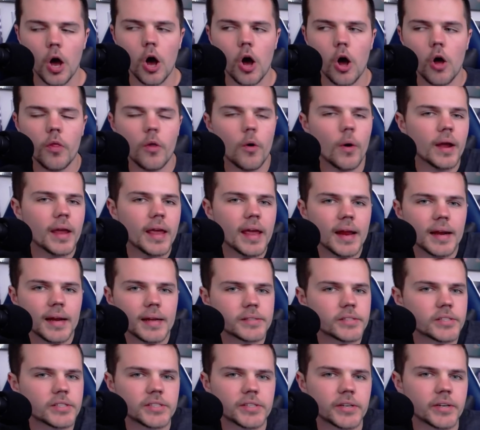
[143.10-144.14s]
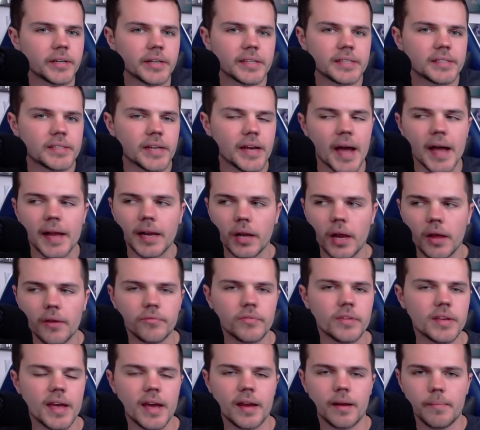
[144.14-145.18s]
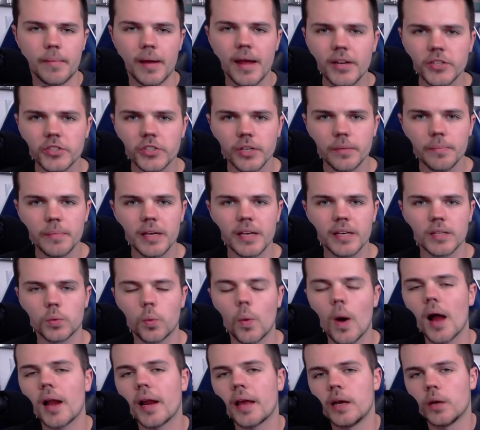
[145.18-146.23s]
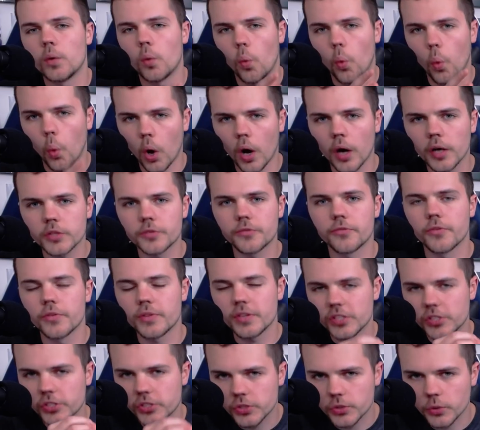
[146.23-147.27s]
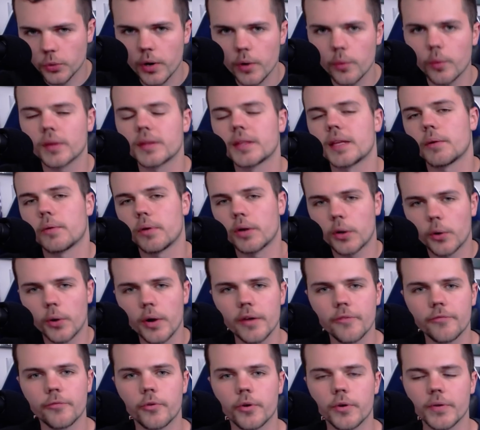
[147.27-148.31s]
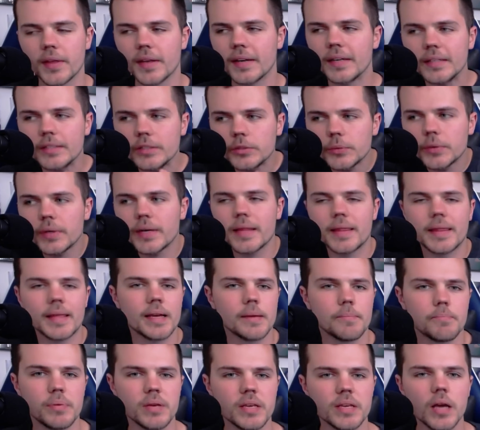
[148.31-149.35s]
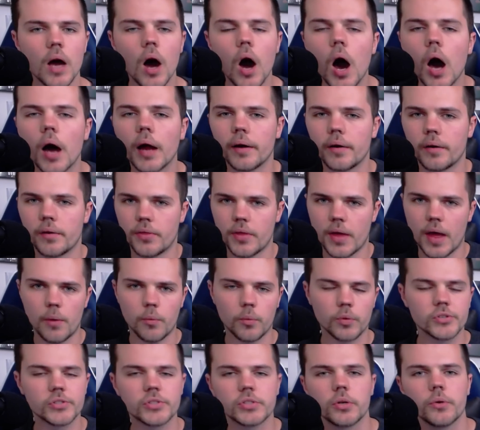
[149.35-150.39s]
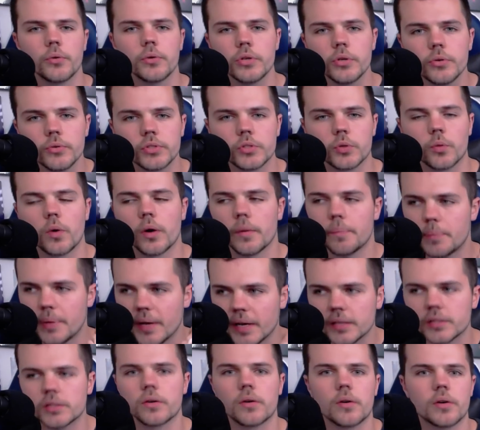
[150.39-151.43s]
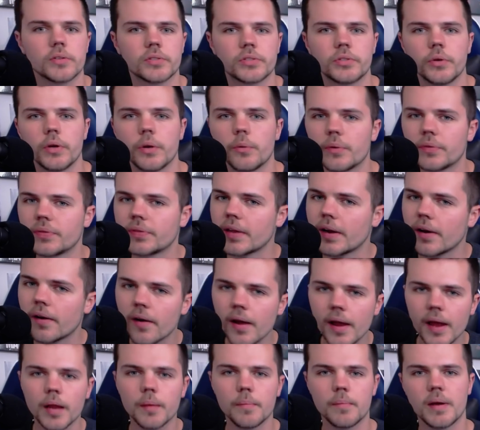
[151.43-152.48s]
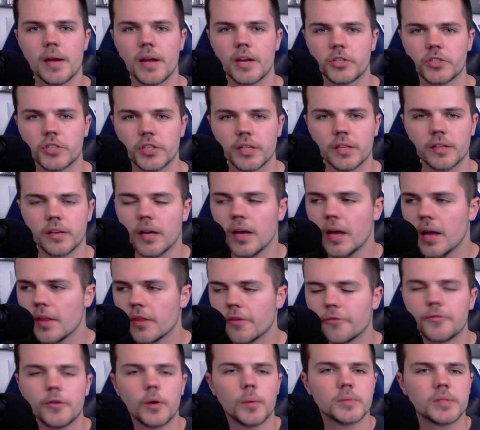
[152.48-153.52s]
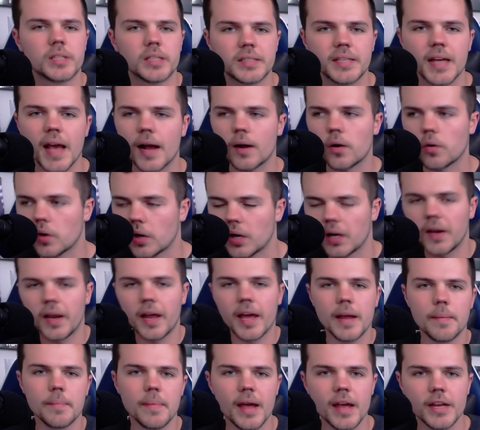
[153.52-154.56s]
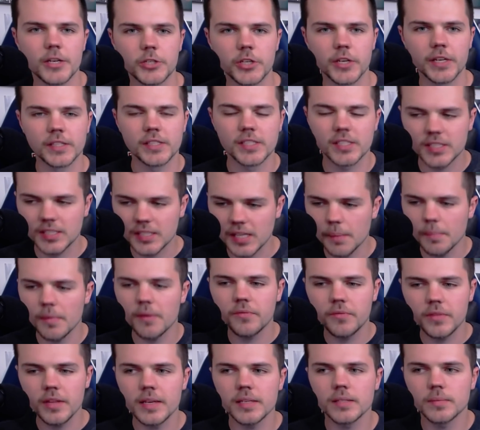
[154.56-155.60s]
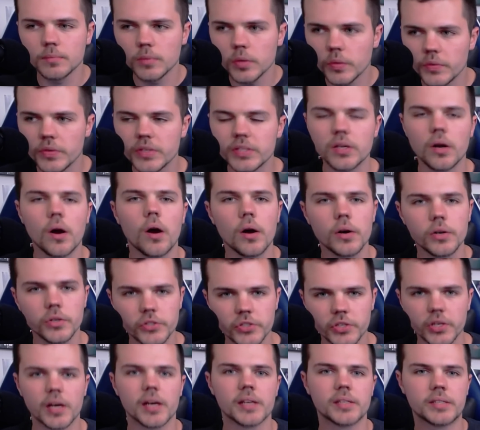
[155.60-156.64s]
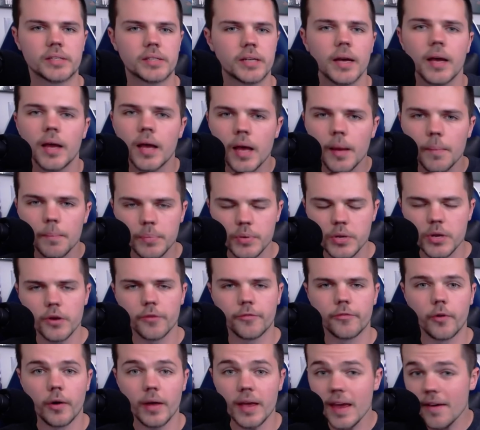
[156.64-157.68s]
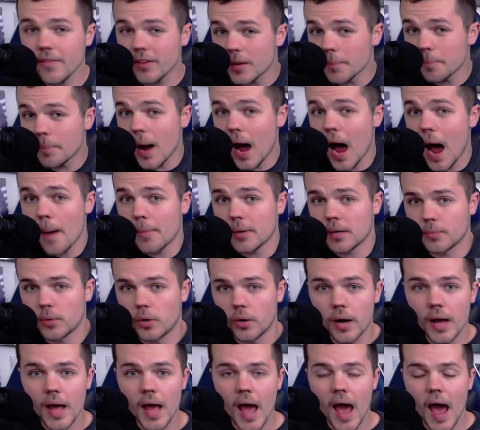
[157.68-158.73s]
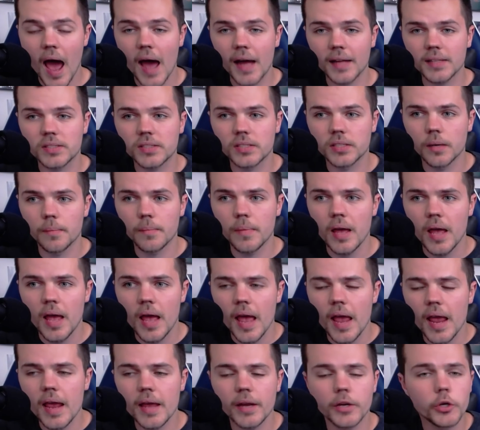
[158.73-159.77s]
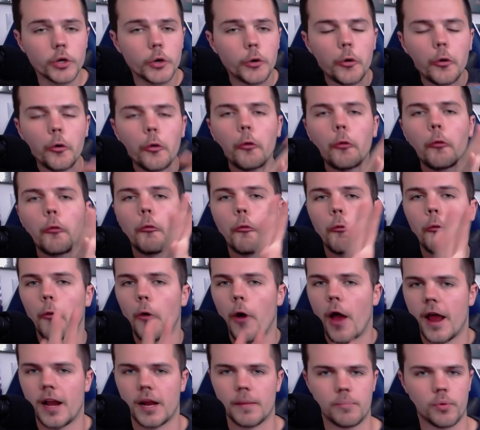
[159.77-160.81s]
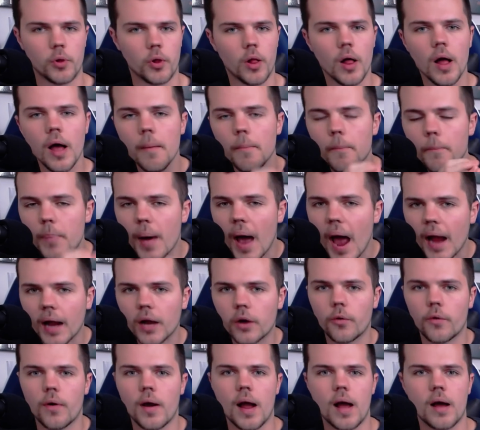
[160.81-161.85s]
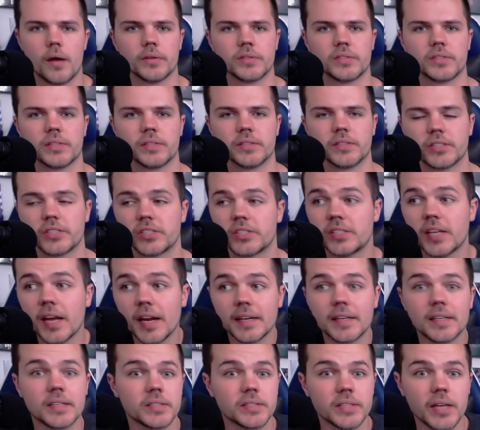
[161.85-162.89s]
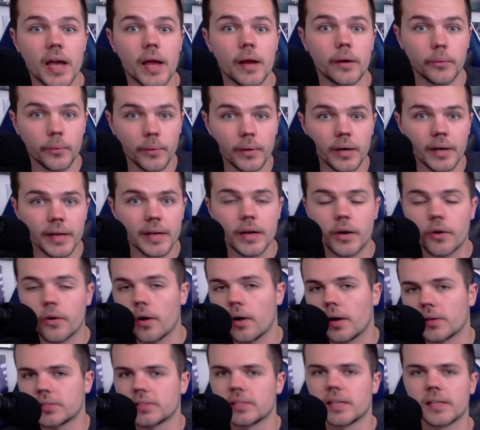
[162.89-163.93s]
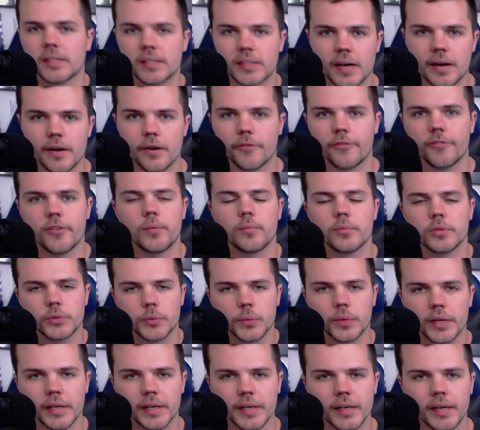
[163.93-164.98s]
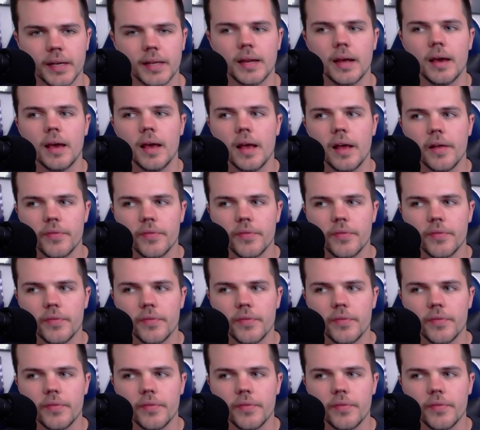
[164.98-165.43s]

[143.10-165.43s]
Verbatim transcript: Although I can't necessarily say I love the animation because while it worked for this story, what they were going for, they didn't do anything beyond that. We're so used to what Pixar is doing with their animation, the, the films that tackle claymation, and some of these movies are just beautiful. Even Abominable had some incredible backgrounds and set design, really, across that entire film was really good.